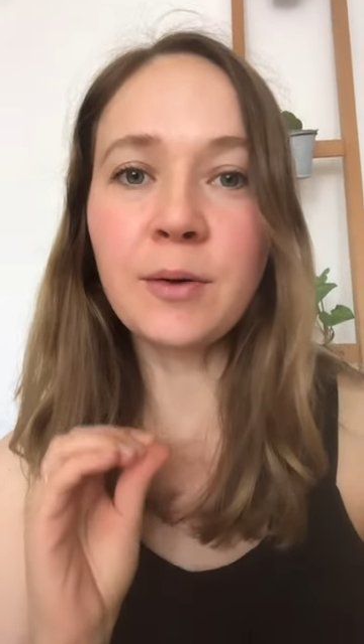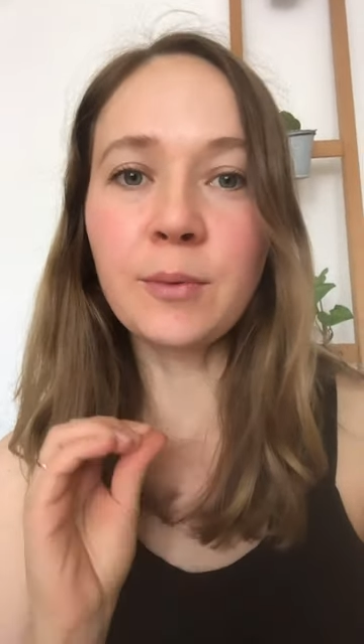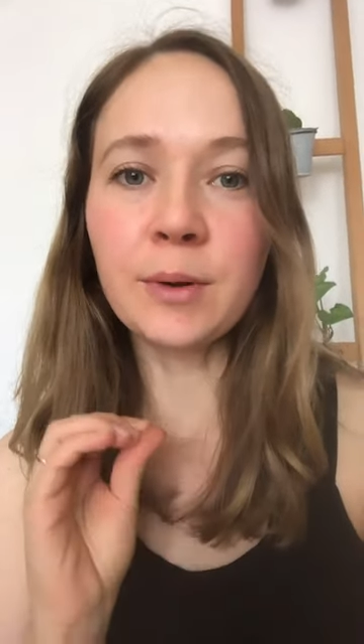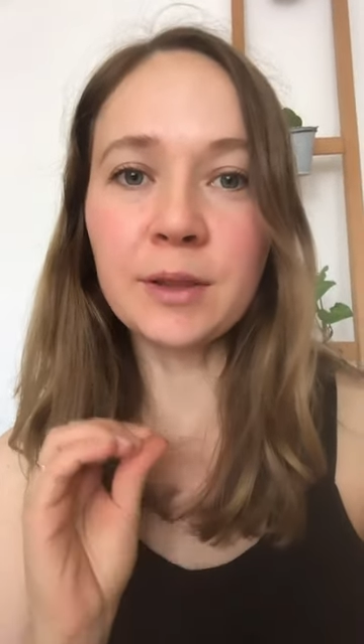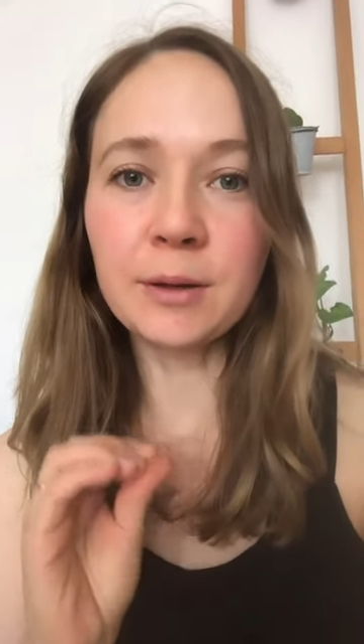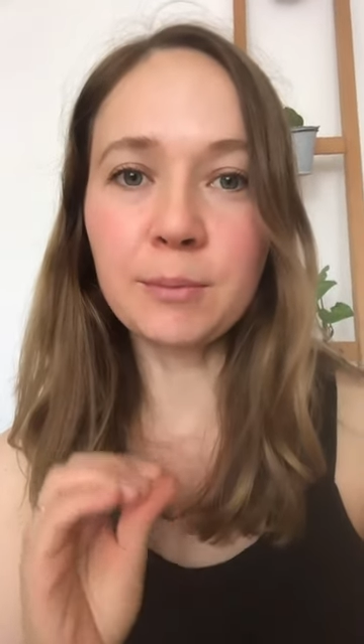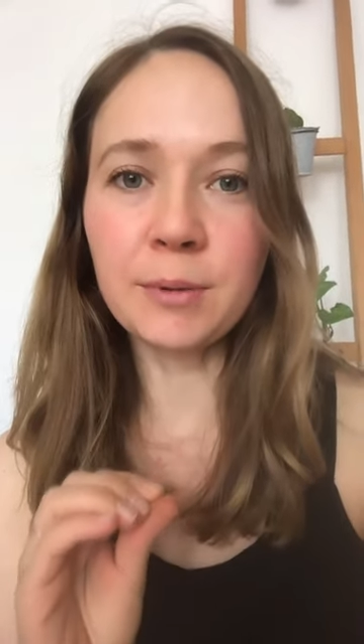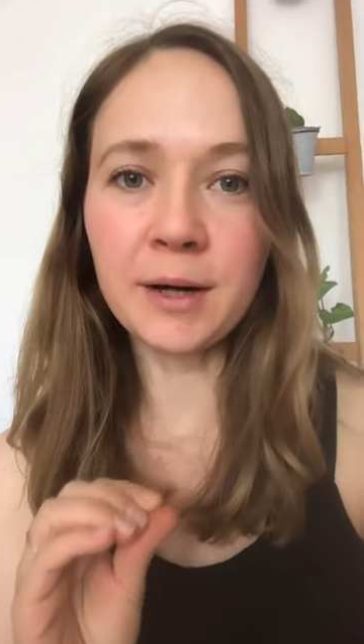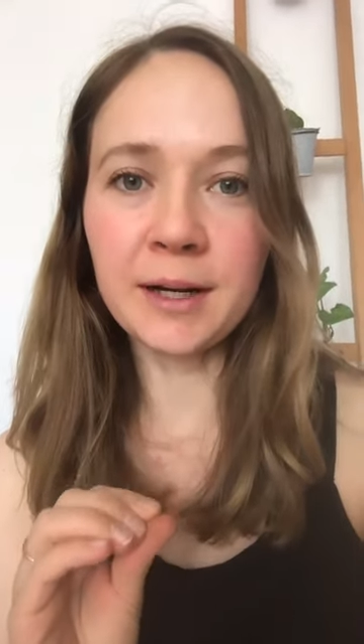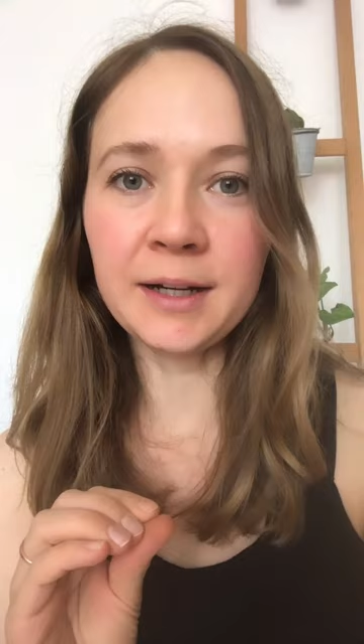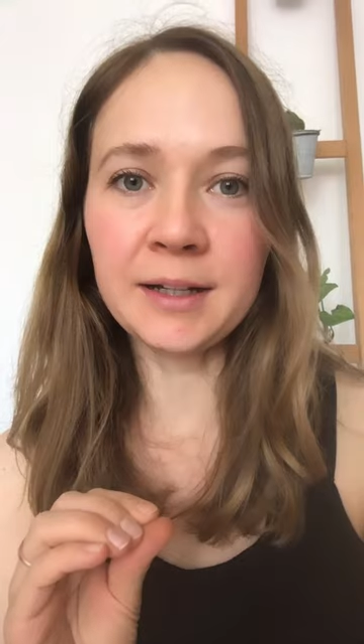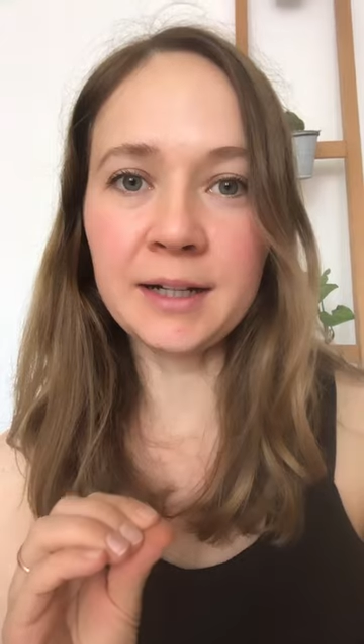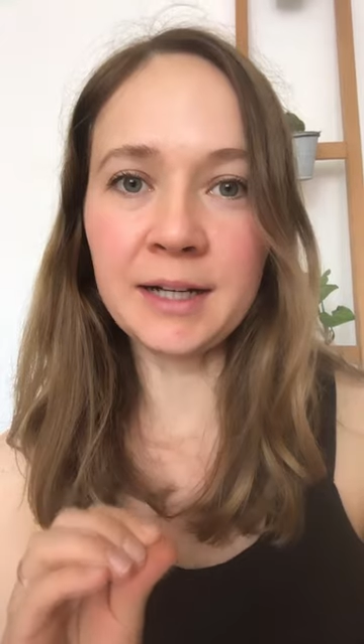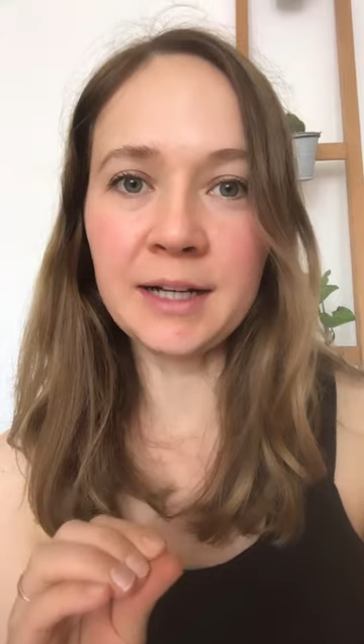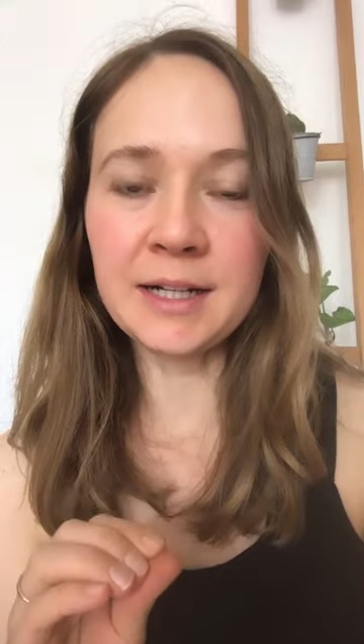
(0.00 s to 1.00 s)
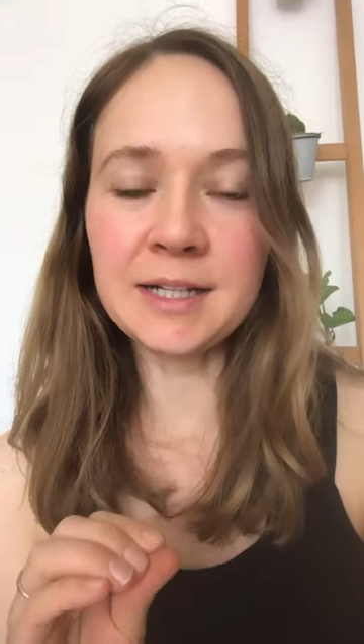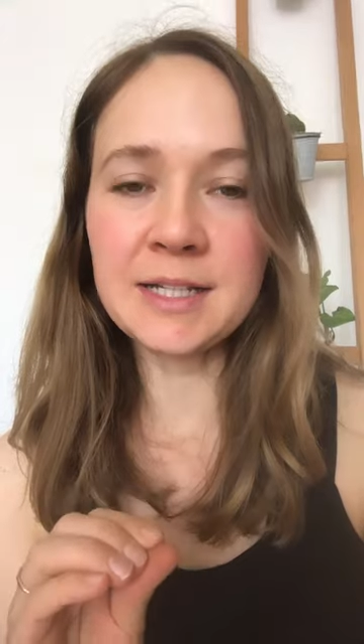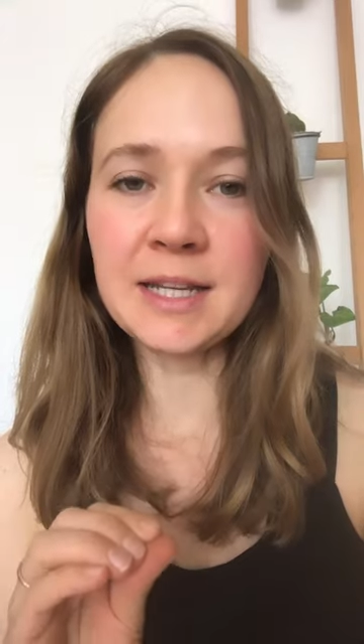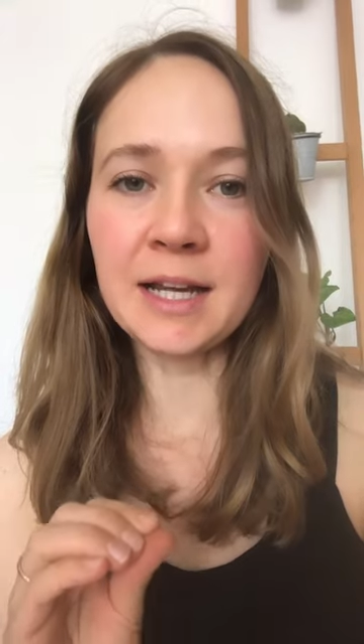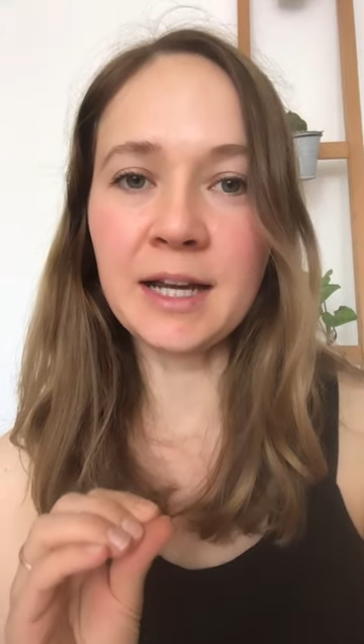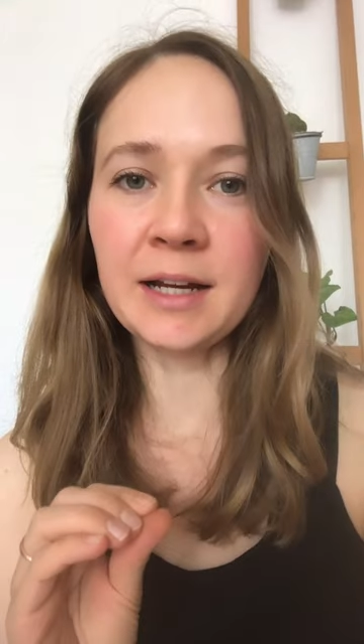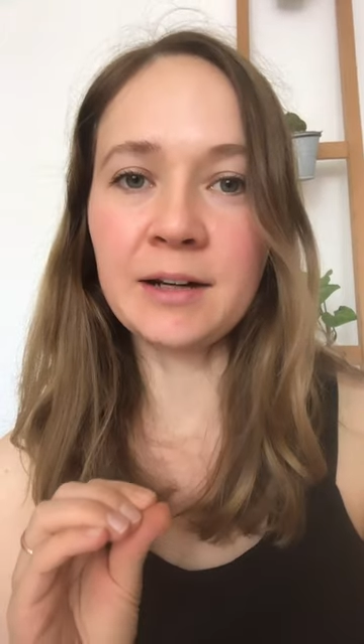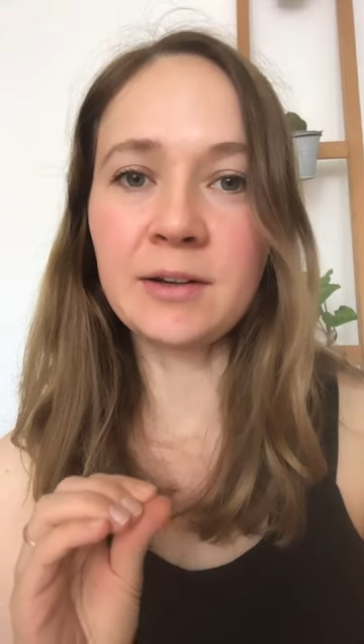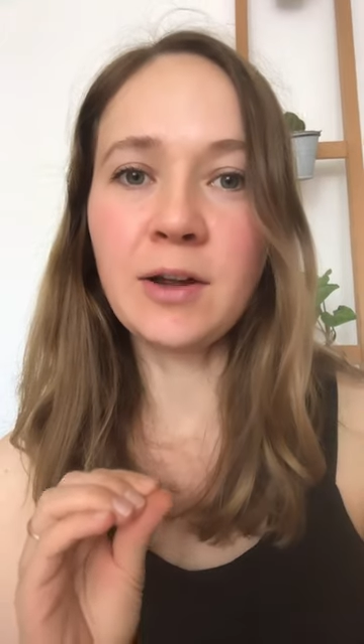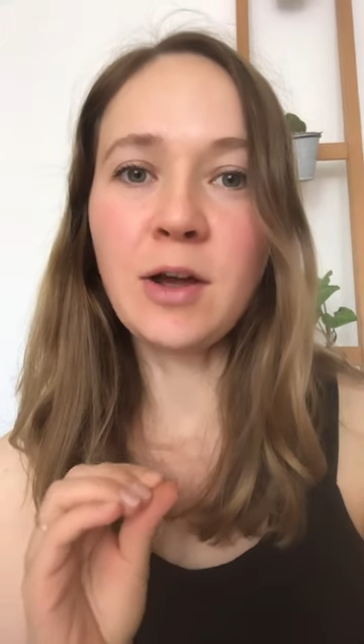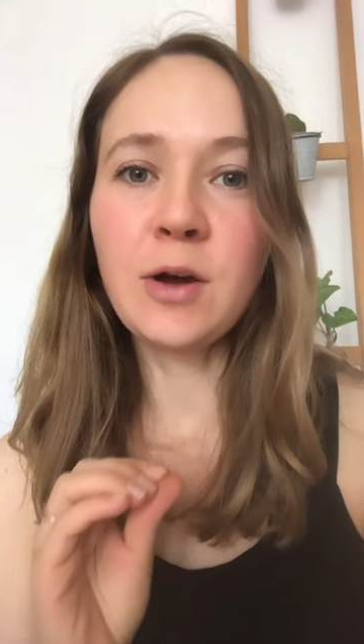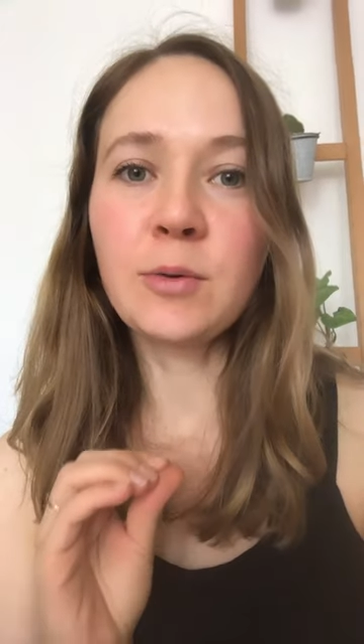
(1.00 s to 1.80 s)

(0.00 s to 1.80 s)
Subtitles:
what the brain needs, and